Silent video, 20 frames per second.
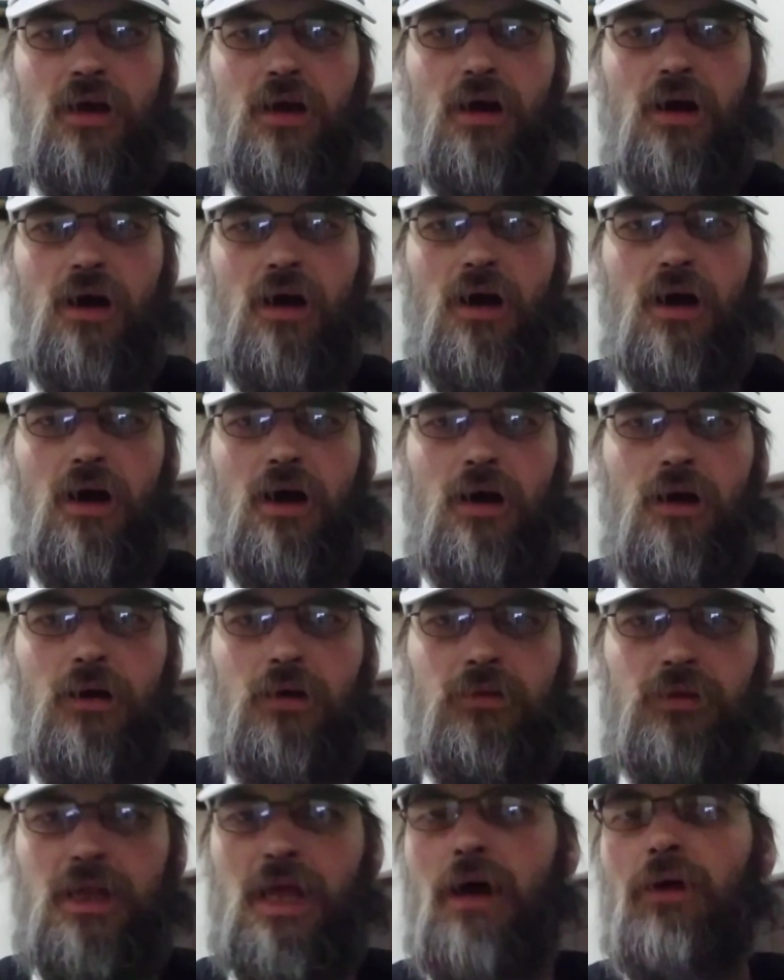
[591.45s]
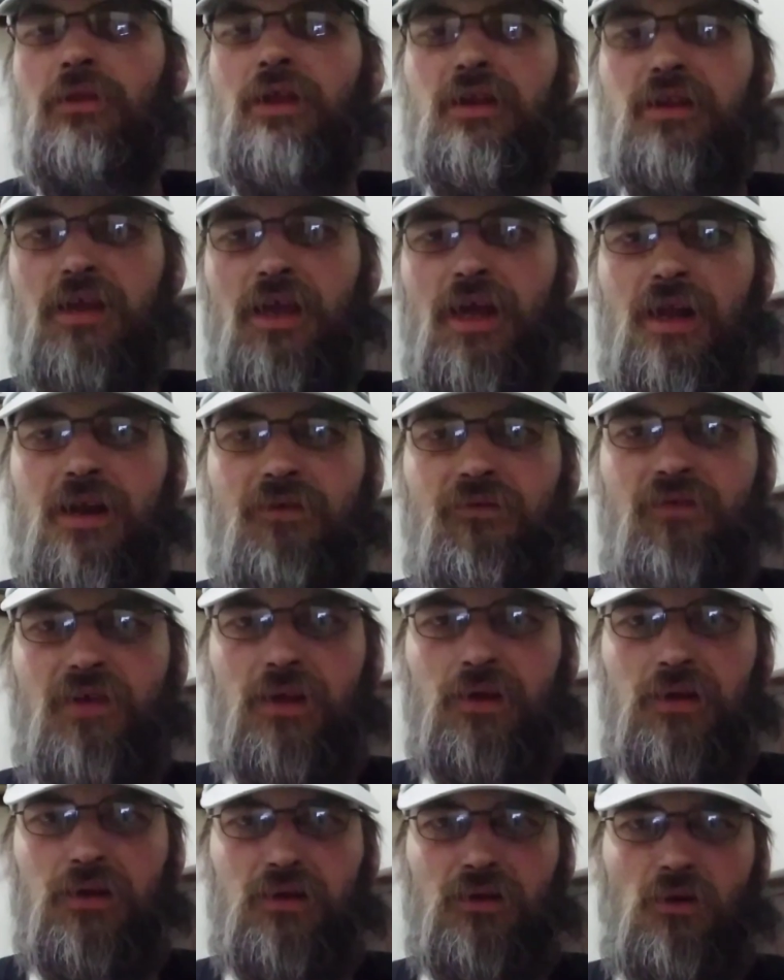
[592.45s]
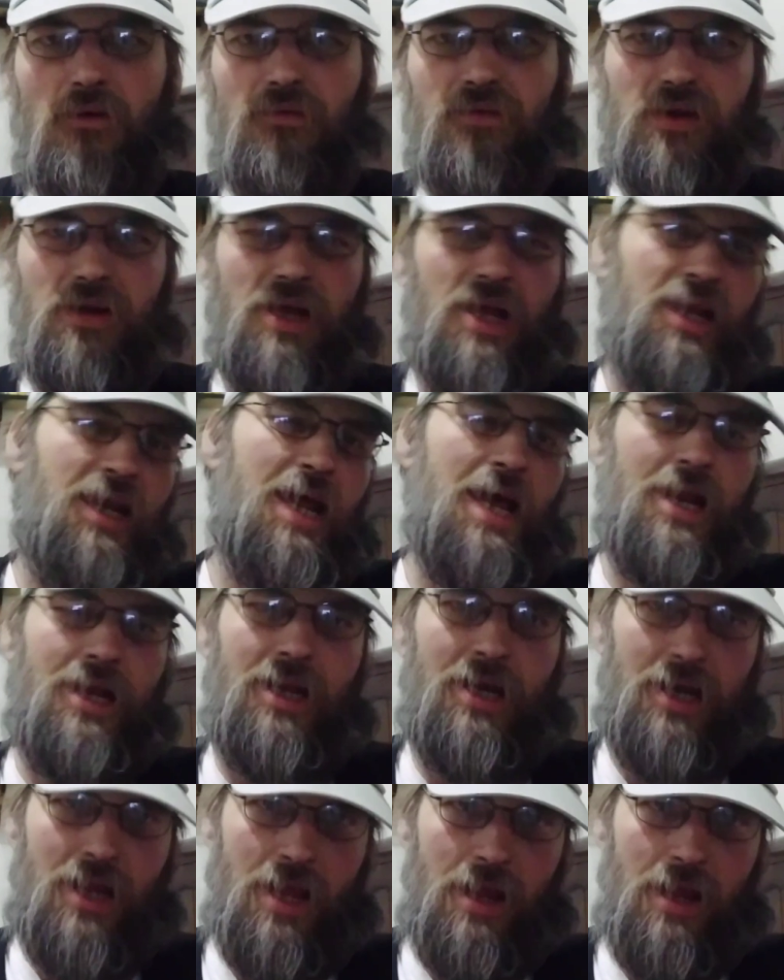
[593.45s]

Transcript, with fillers: uh, now that the NFL is over. And then in